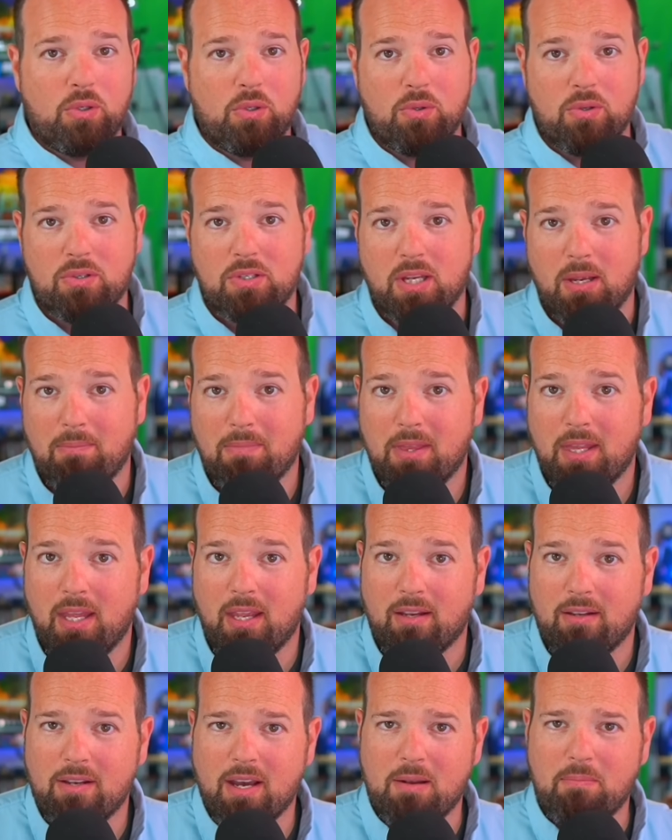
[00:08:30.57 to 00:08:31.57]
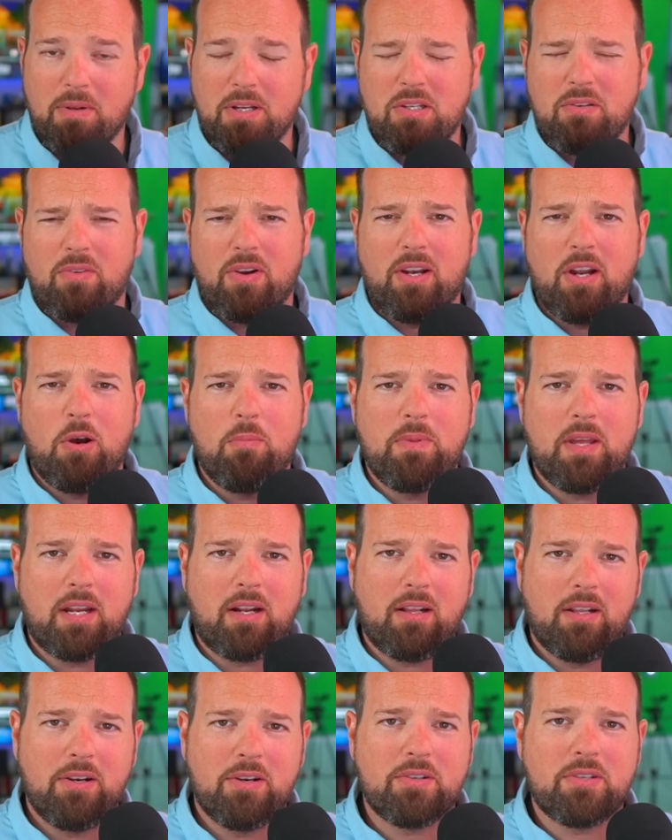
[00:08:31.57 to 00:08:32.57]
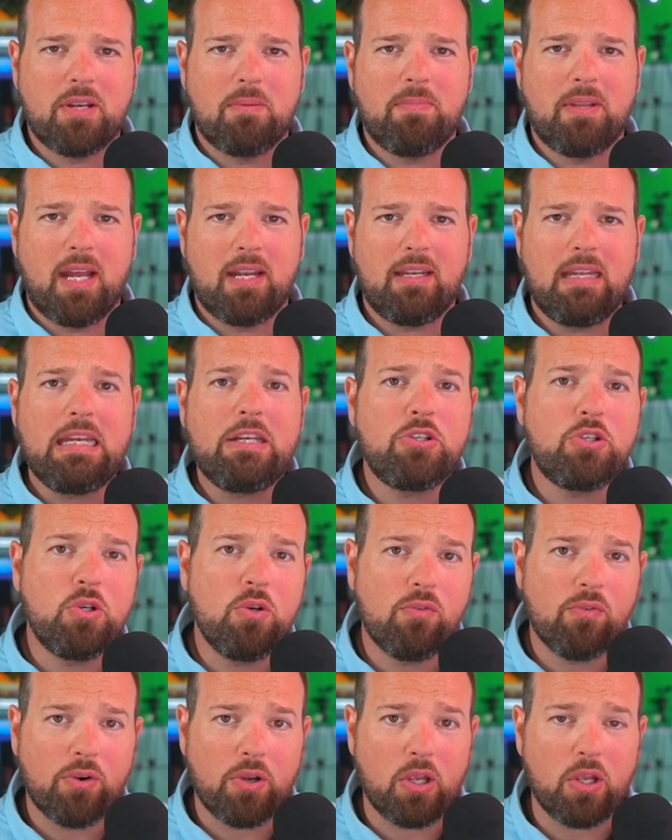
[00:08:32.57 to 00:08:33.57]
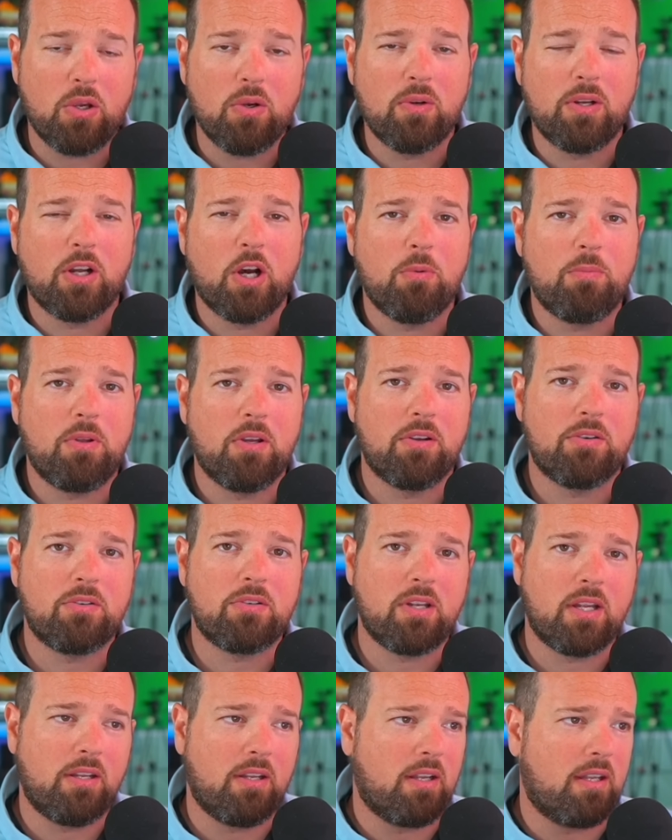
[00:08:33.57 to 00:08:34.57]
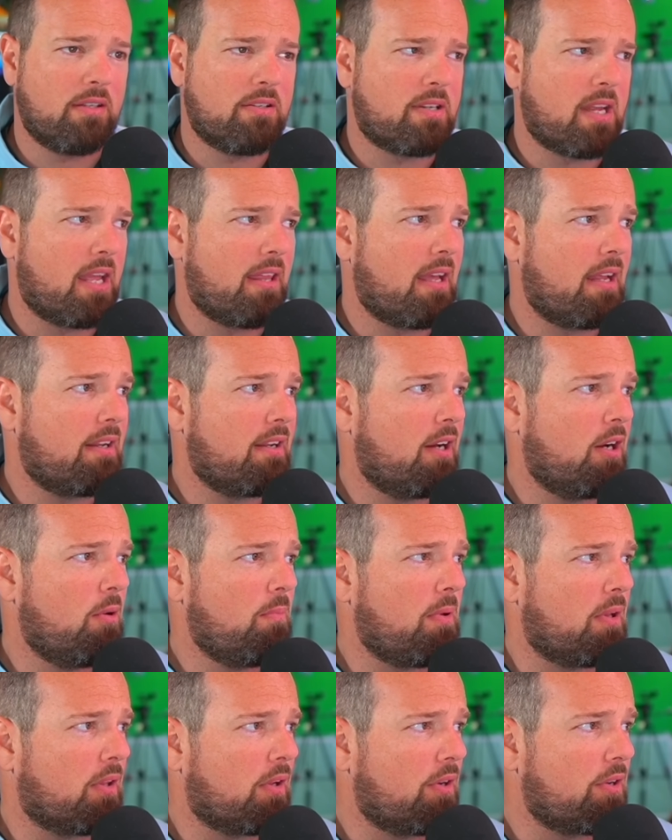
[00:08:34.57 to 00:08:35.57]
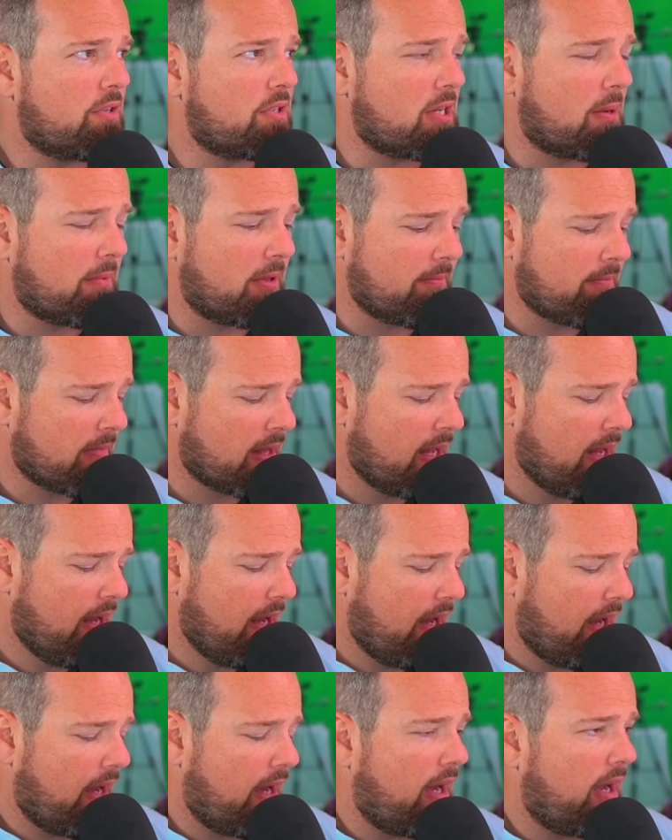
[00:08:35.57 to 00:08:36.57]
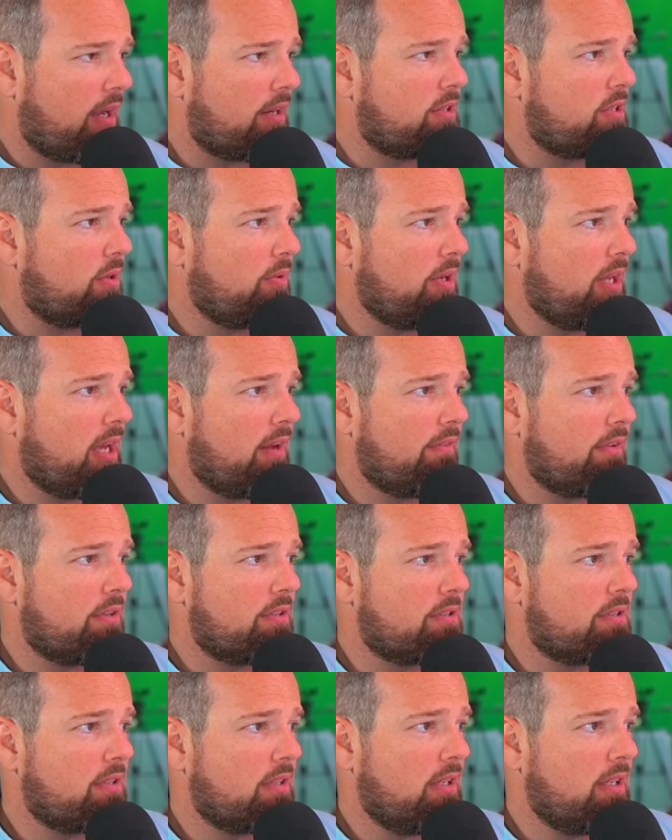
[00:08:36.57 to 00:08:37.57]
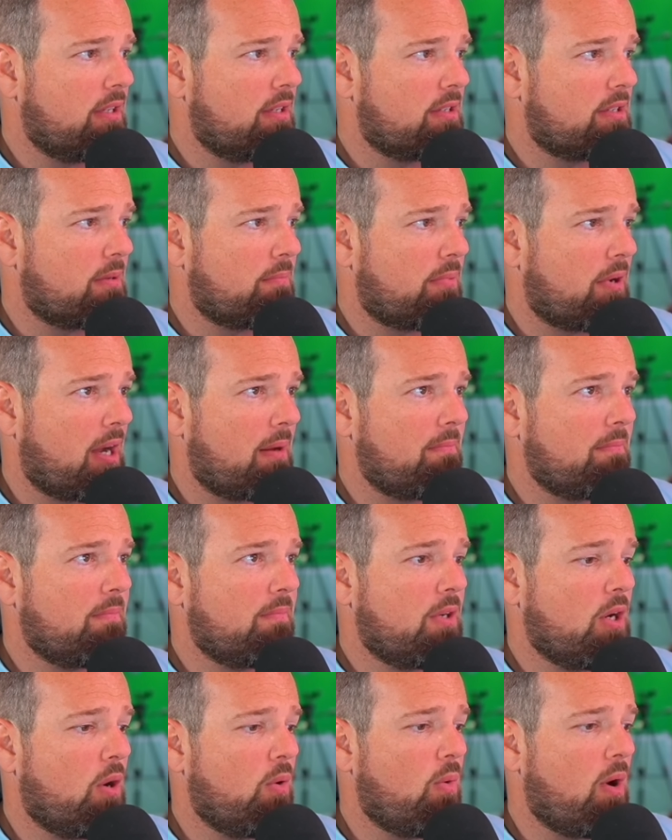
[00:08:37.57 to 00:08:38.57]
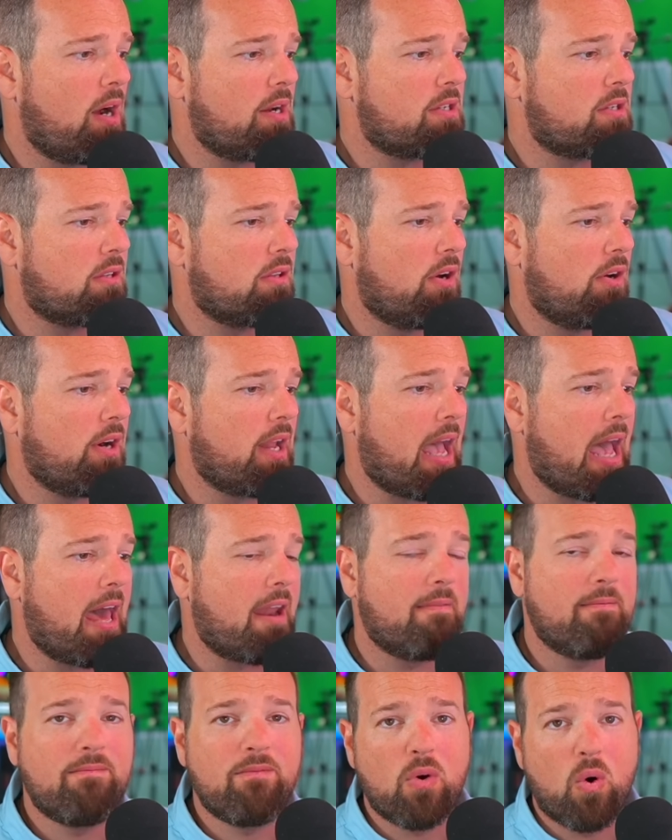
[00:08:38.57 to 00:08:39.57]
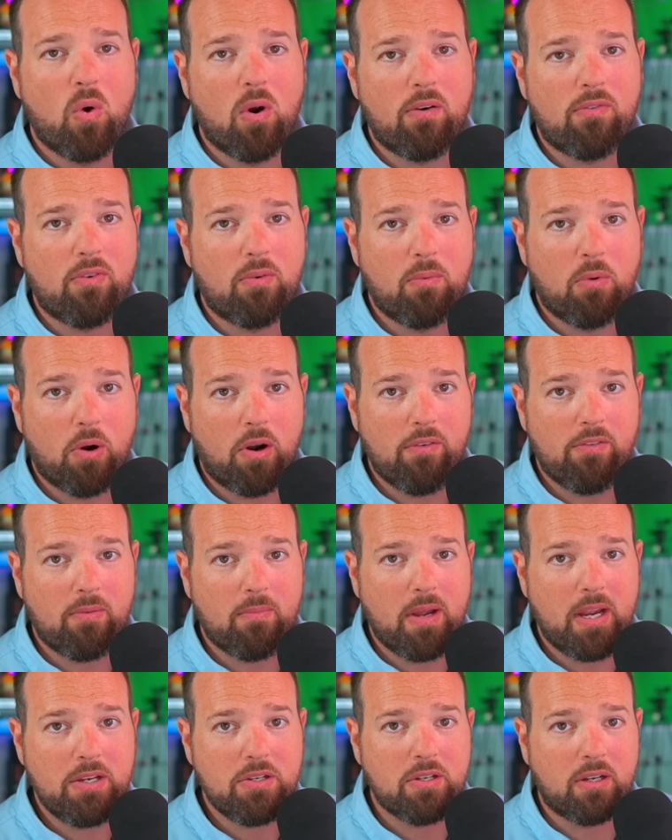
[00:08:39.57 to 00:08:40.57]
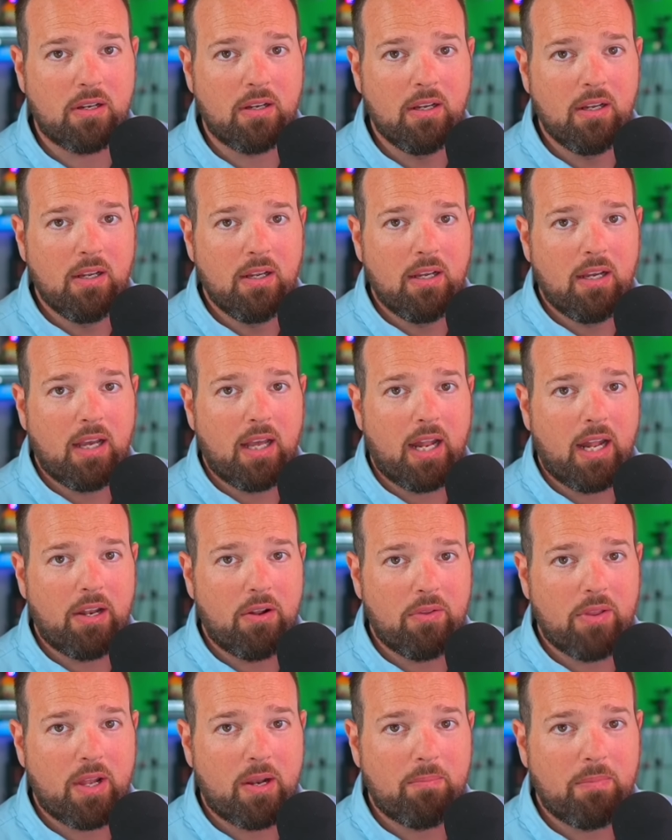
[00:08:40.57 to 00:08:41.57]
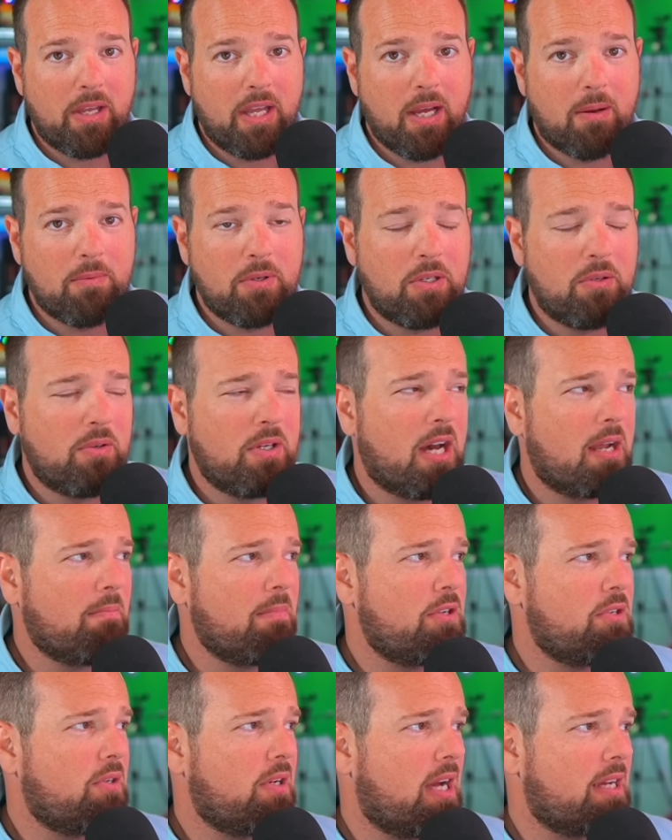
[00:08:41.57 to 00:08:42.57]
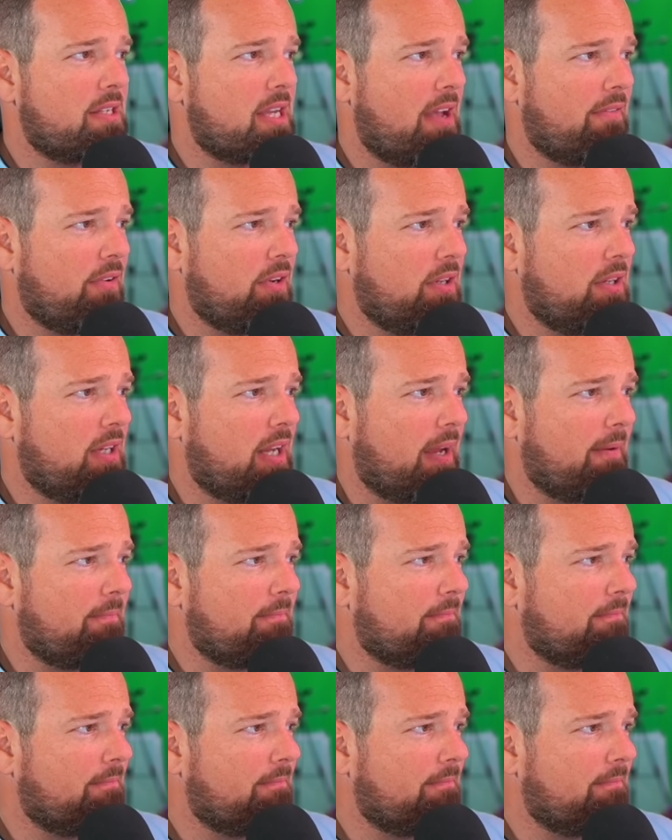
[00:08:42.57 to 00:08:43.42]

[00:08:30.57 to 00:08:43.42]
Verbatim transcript: do the same thing. God bless you, friend. Hope that clears up that issue for you and hope you understand, understand that and I hope you learn something. Uh, Tony Evans is a problem. Go watch Third Adam 4 for more information. And I know that'll be a help to you. God bless you guys. Have a good day.